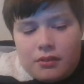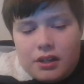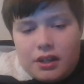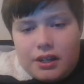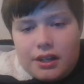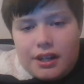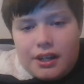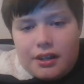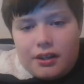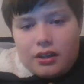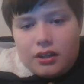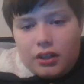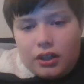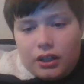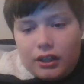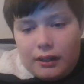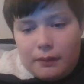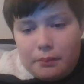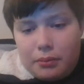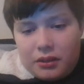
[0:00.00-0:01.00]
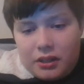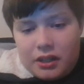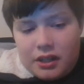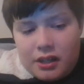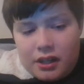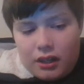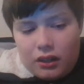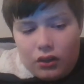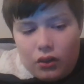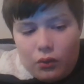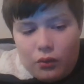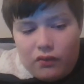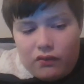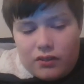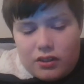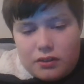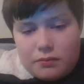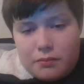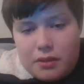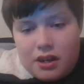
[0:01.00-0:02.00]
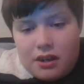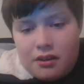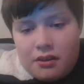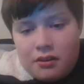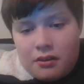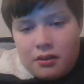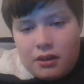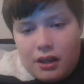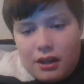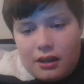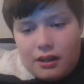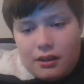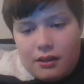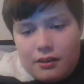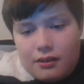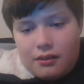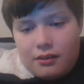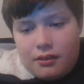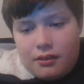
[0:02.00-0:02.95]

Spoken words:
Gallipoli along with his men, and